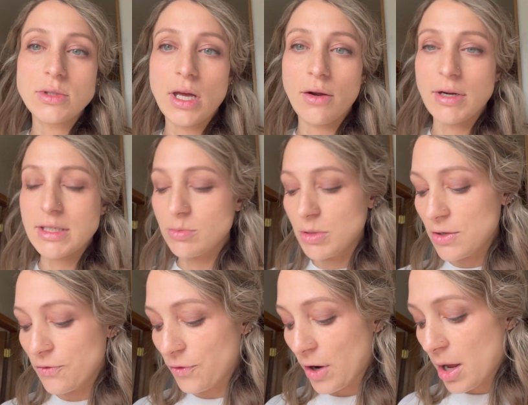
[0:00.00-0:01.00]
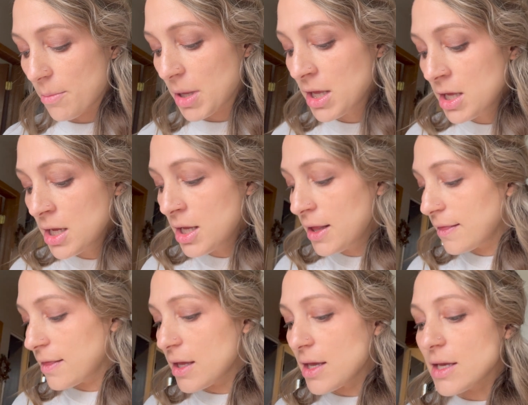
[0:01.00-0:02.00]
that recipe from
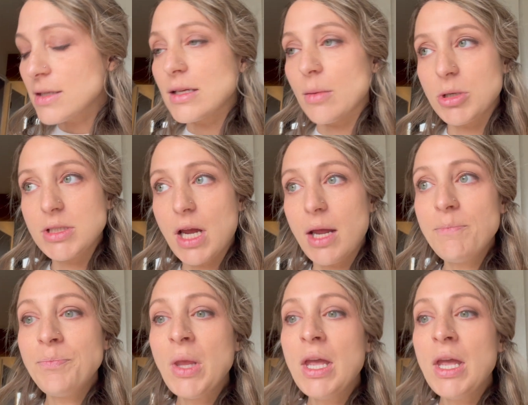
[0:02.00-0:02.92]
the summertime,